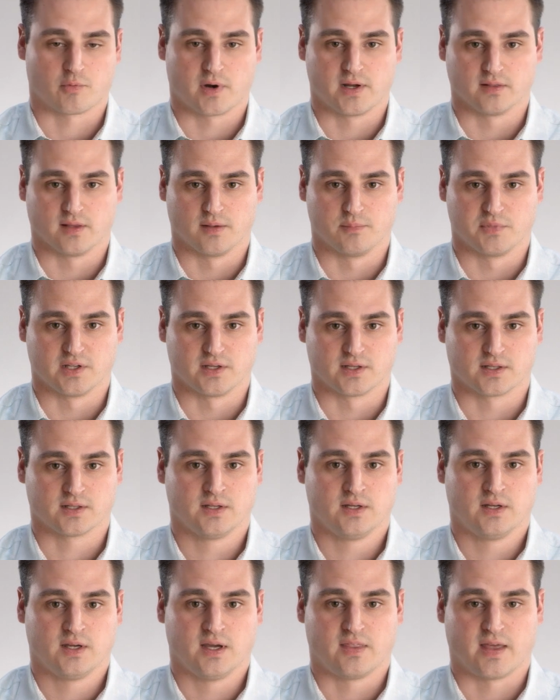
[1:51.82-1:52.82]
rate limiting,
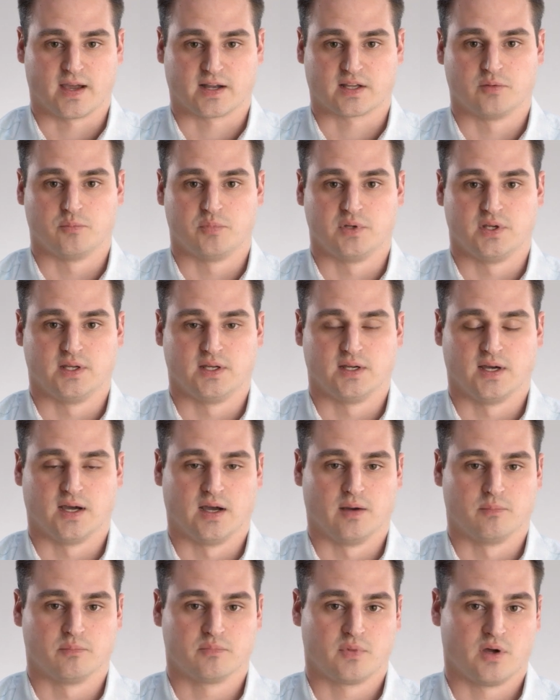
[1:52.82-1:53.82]
that can be
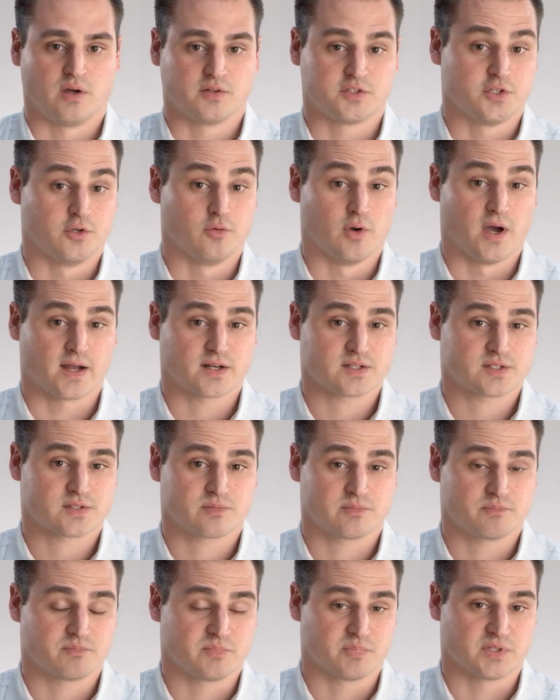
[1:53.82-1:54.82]
um, 2x
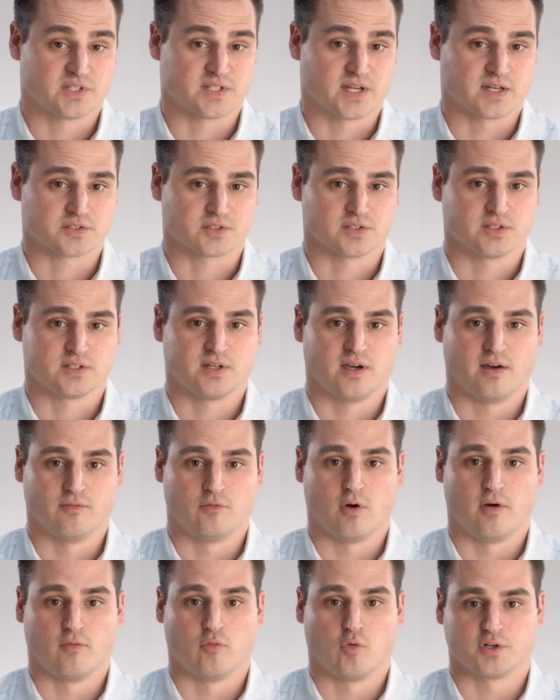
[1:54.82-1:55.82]
potentially of,
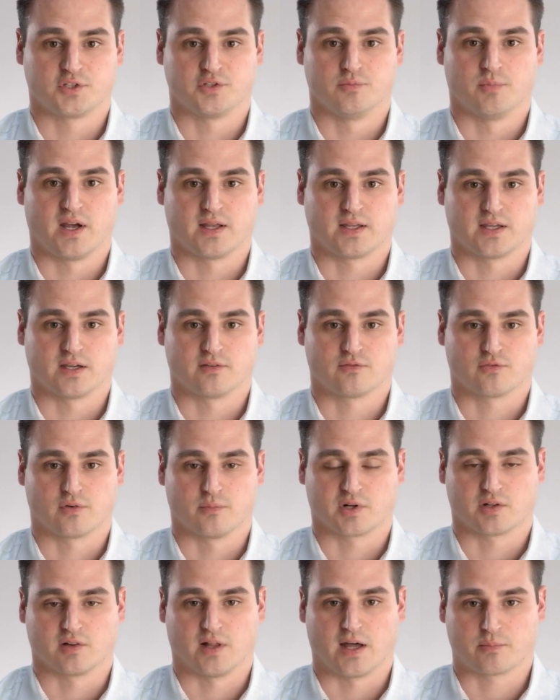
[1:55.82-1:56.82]
of what you might get from
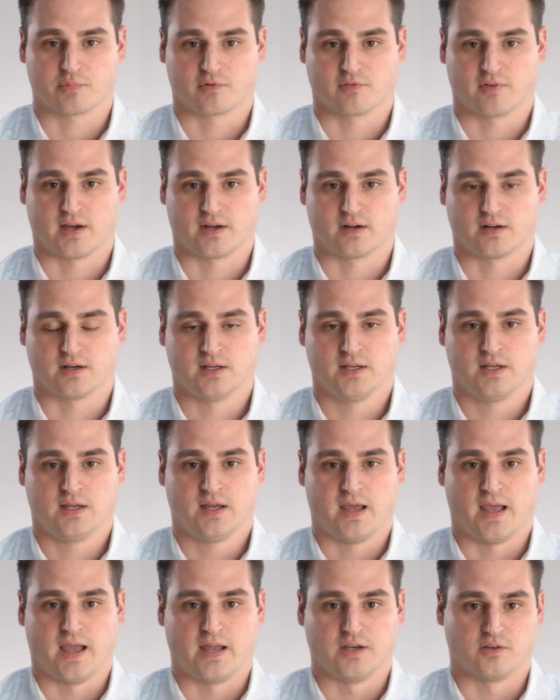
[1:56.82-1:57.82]
a cloud provider.
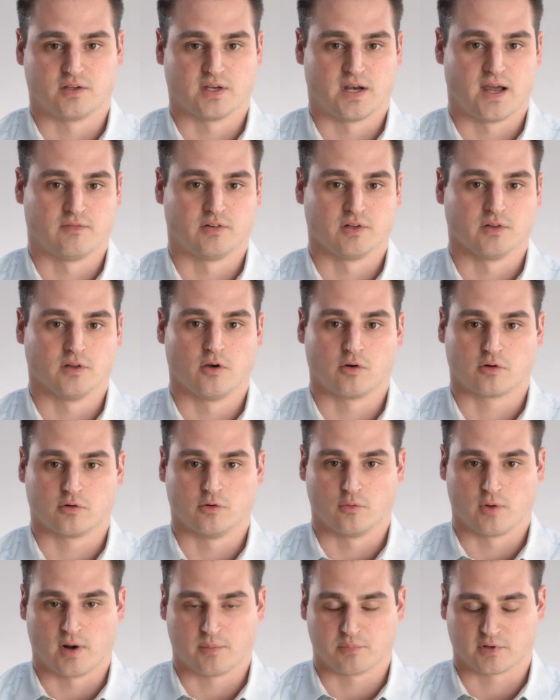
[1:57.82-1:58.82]
And you can have a
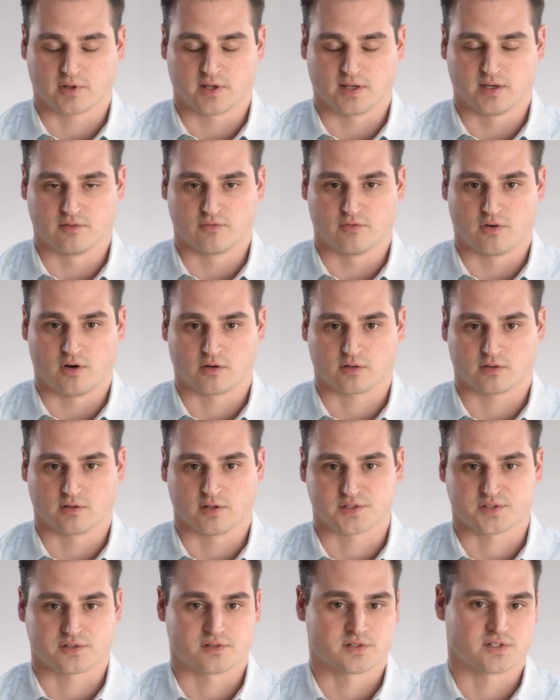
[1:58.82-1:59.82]
local replicated Vault
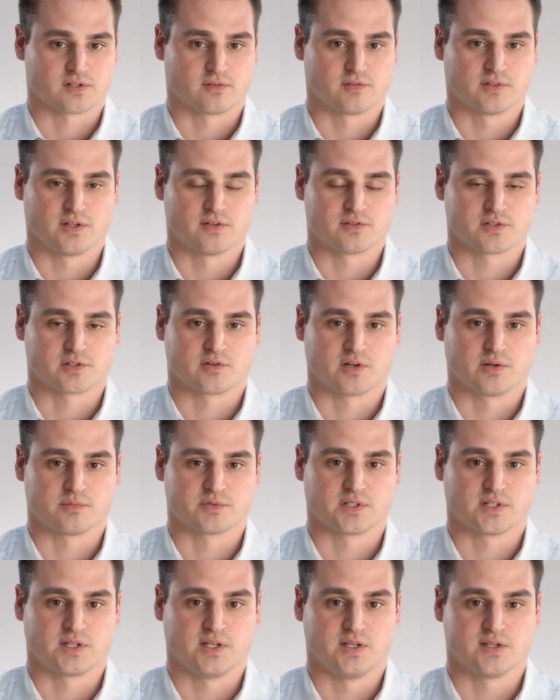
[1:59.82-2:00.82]
cluster serving those
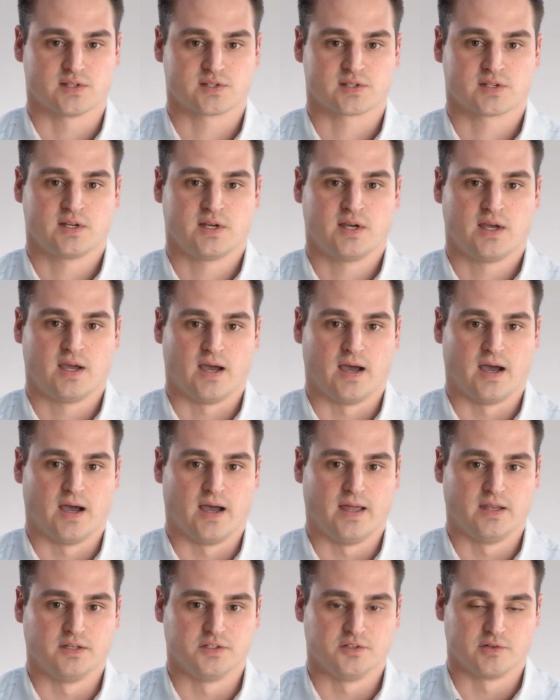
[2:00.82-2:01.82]
encryption keys uh,
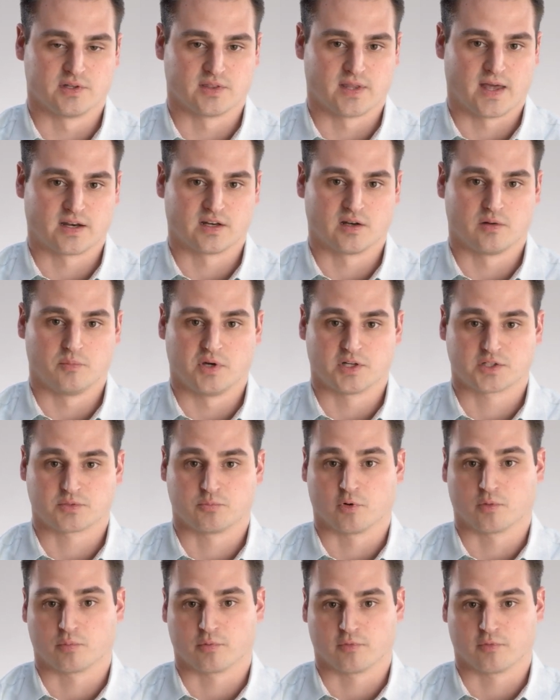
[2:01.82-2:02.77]
and doing that in a much more